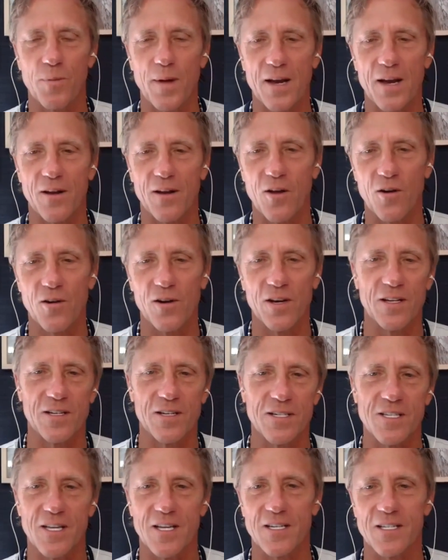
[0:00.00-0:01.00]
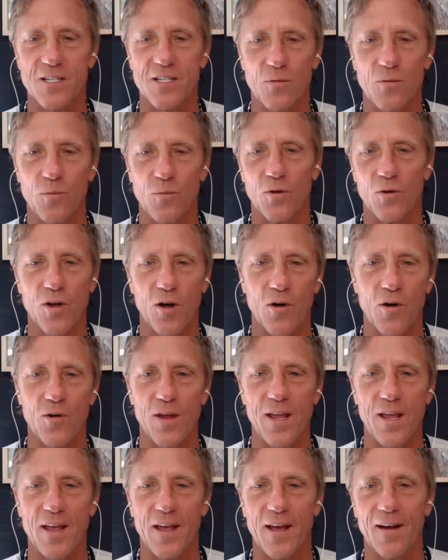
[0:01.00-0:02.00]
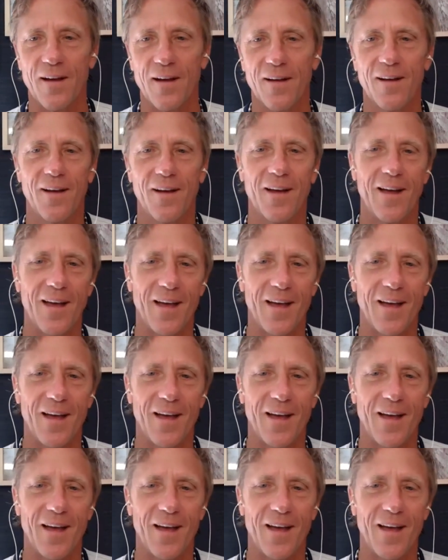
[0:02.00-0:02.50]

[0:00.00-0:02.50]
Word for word: oh, Patagonia's there, so we'll go here,